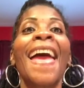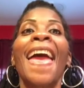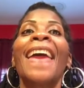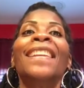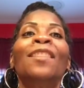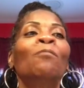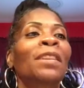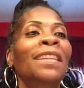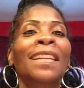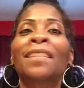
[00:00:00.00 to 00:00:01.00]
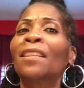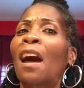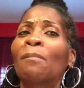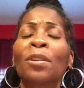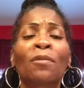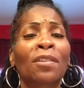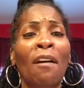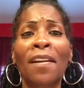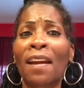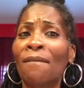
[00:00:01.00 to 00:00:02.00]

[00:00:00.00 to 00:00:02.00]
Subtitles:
then once again, she said, I'm so sorry.